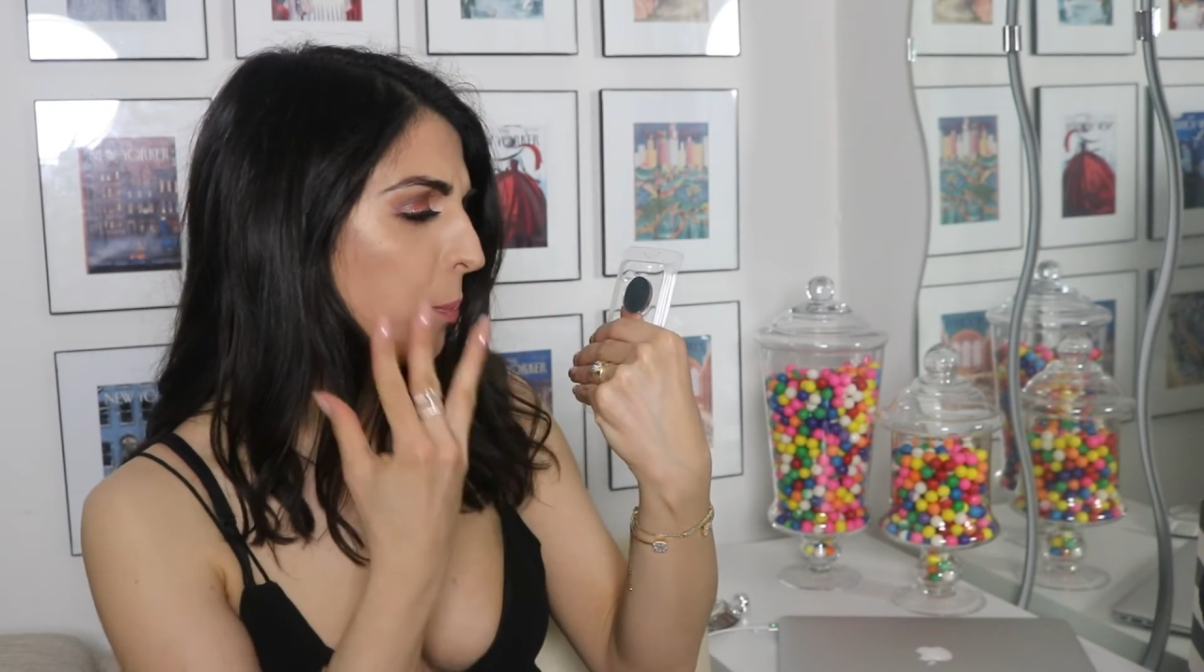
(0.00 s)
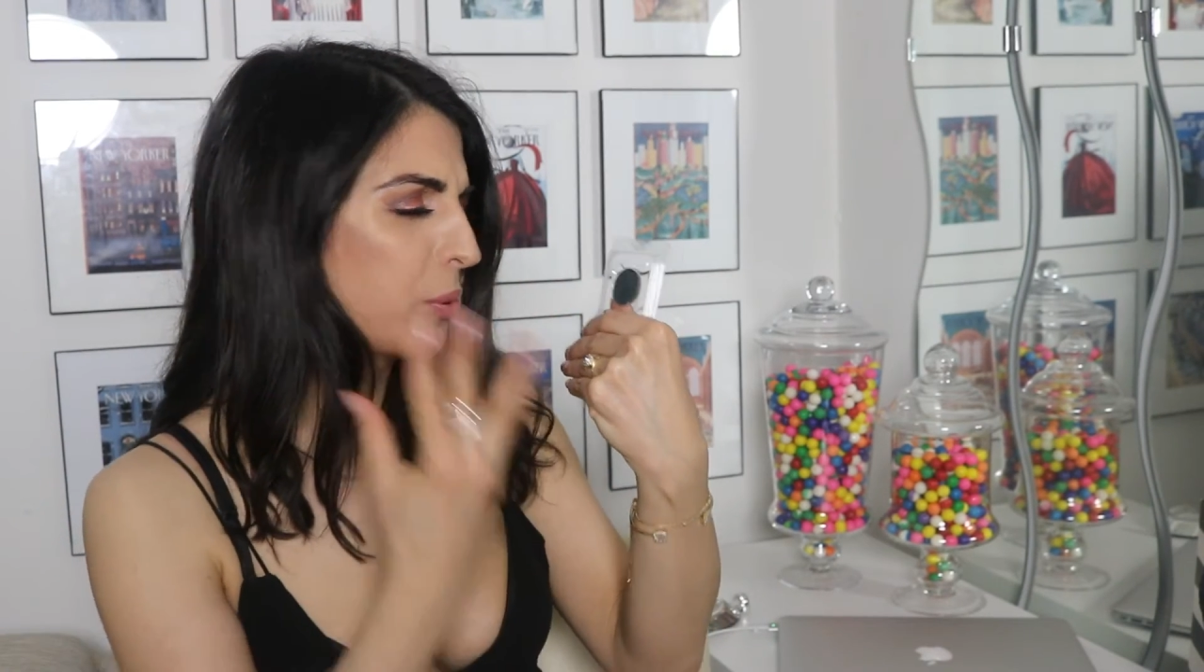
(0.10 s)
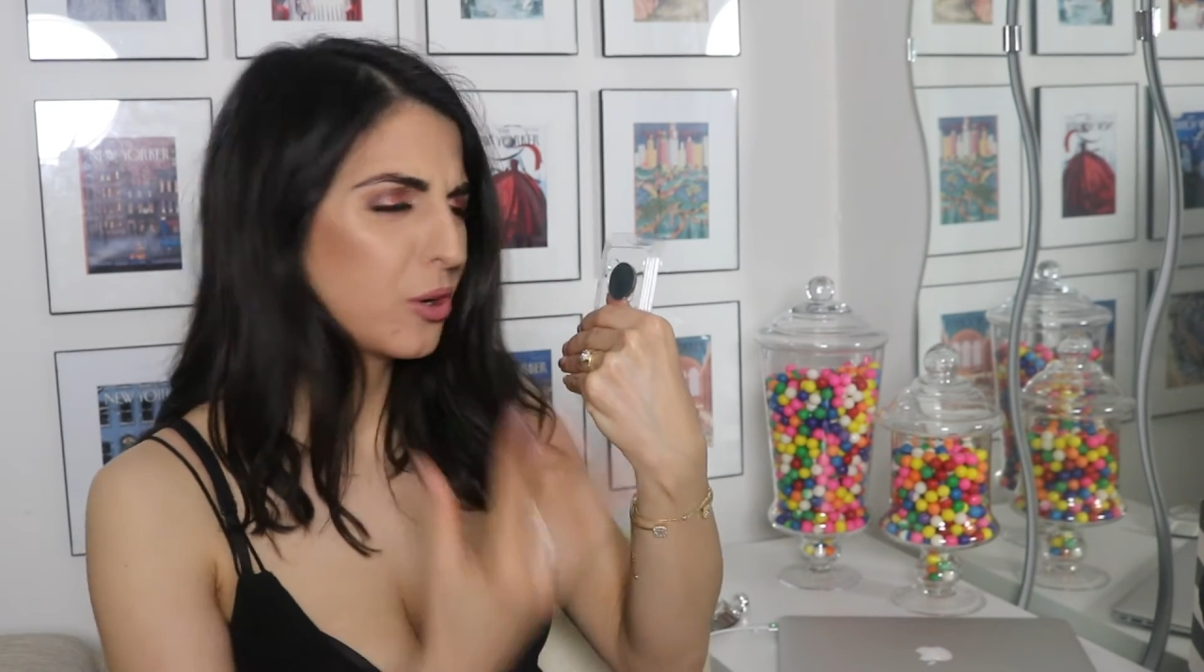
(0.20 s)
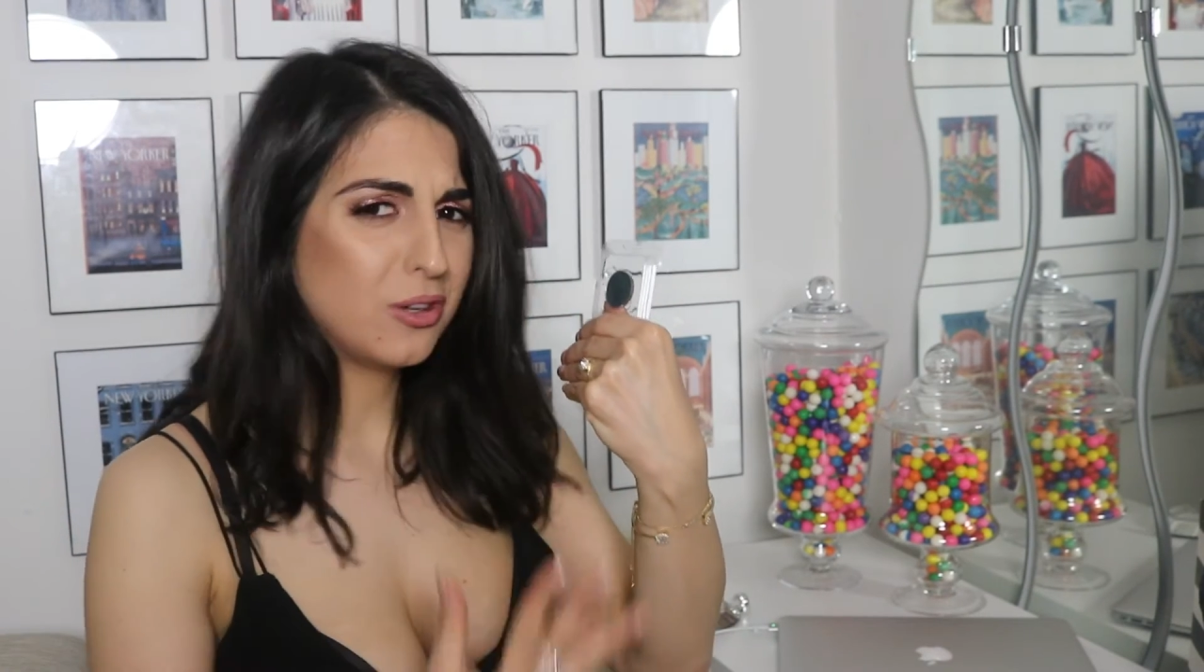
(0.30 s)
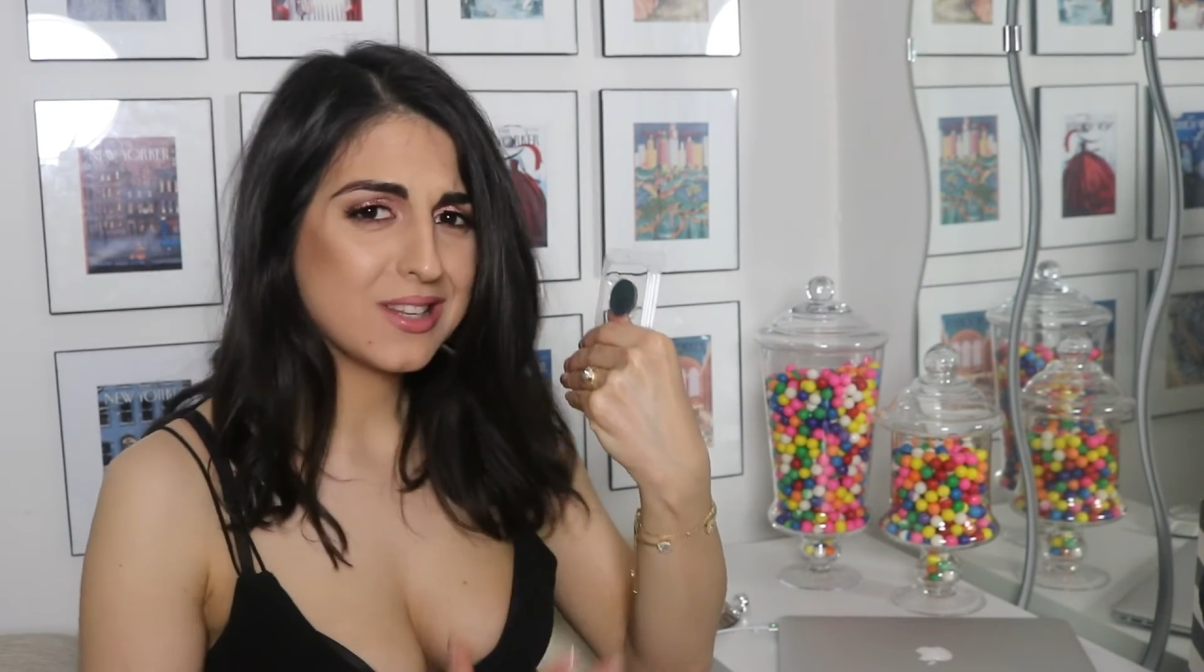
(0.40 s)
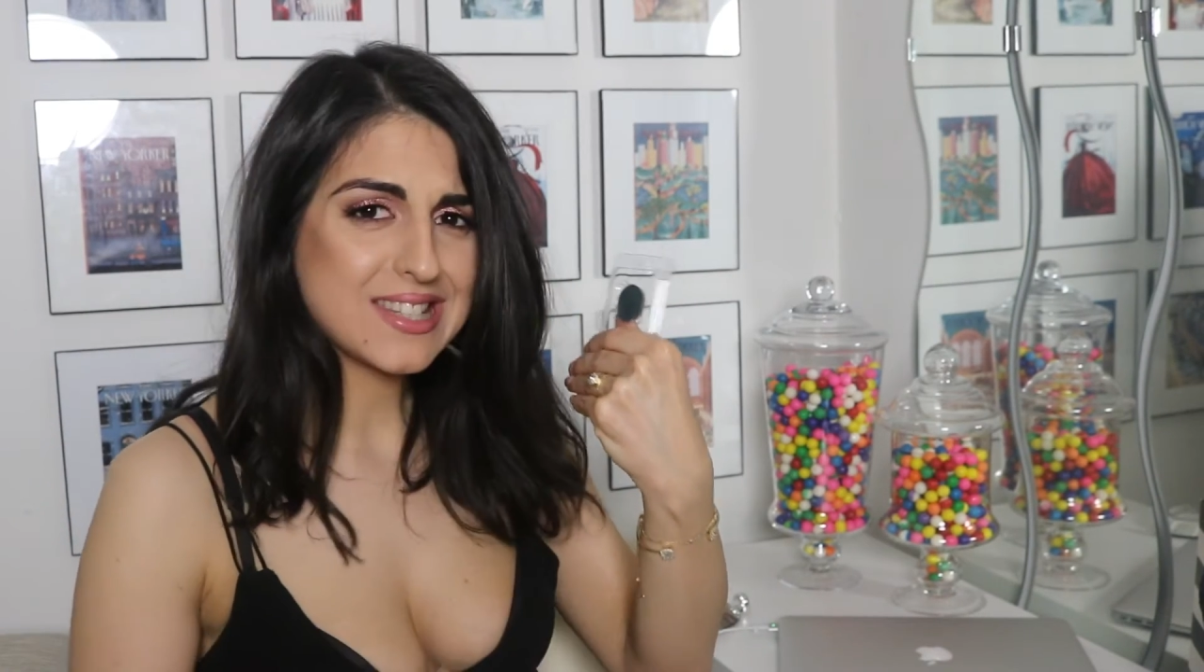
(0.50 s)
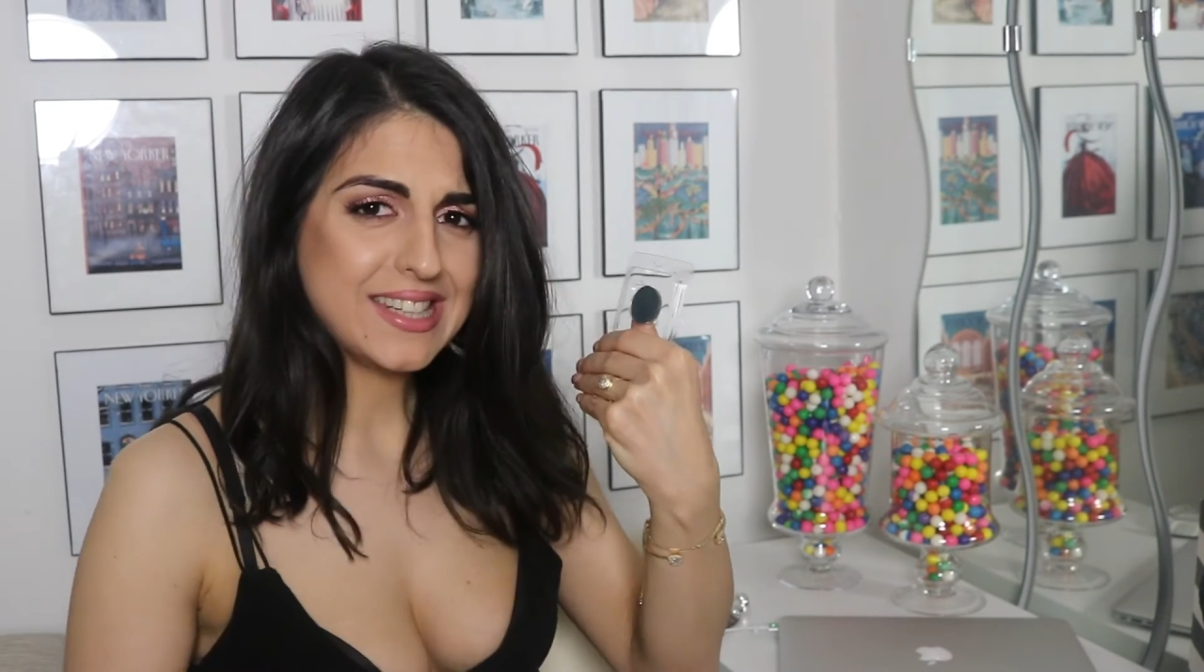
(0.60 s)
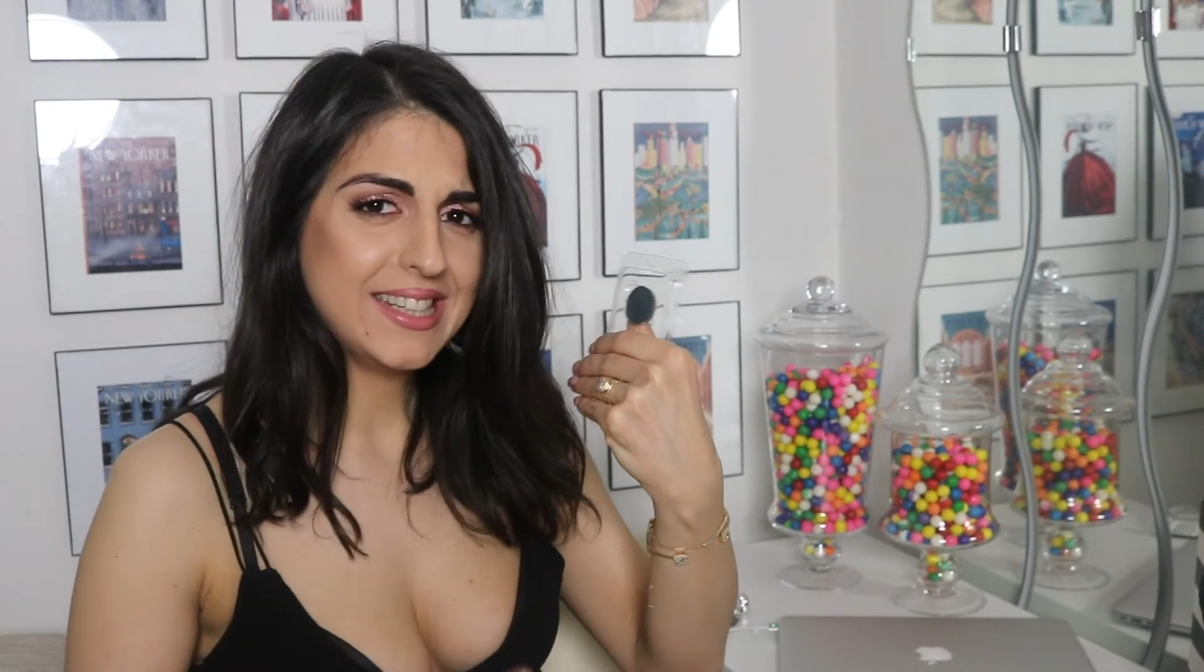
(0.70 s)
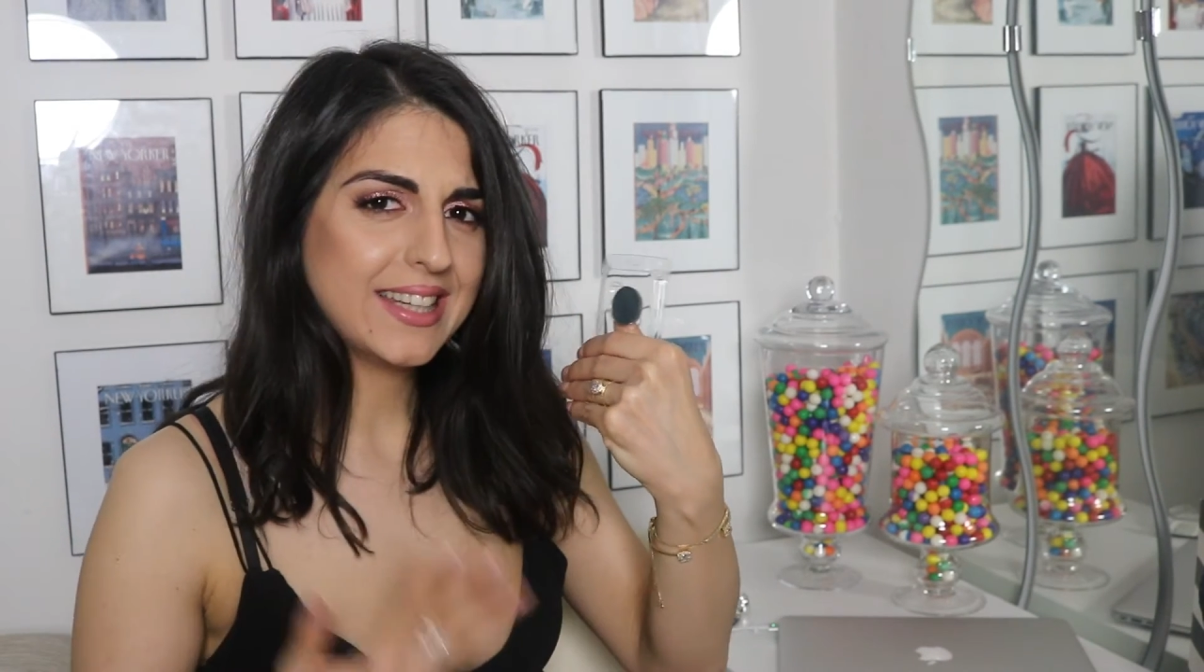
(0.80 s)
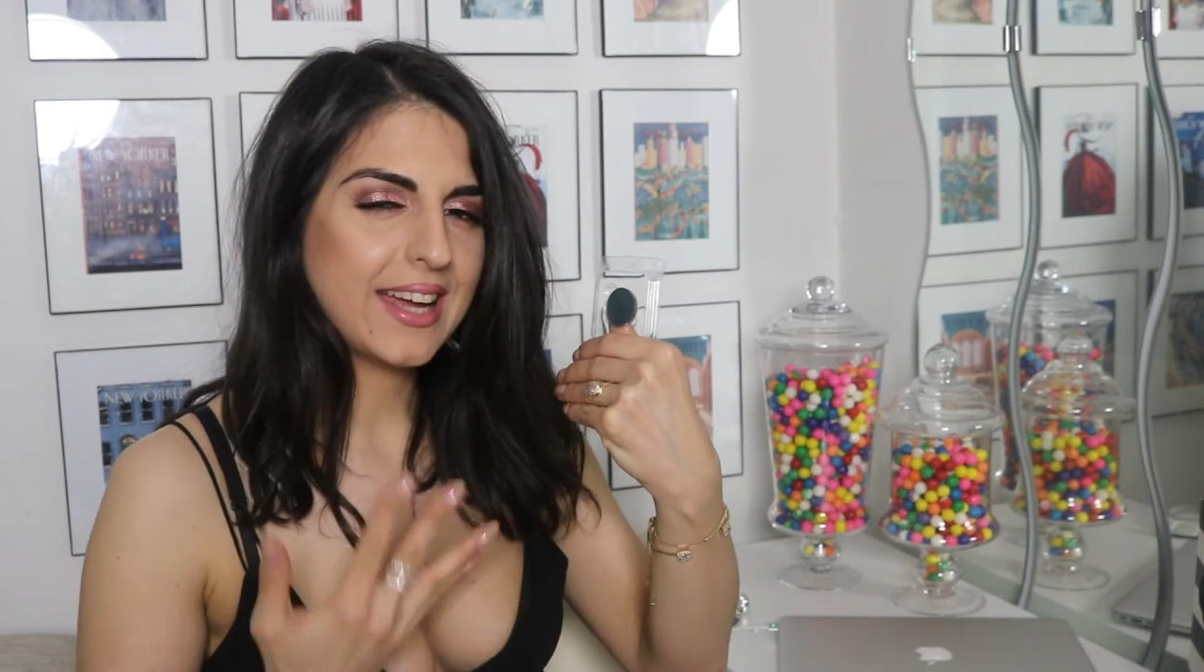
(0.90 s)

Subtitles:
pearls in it.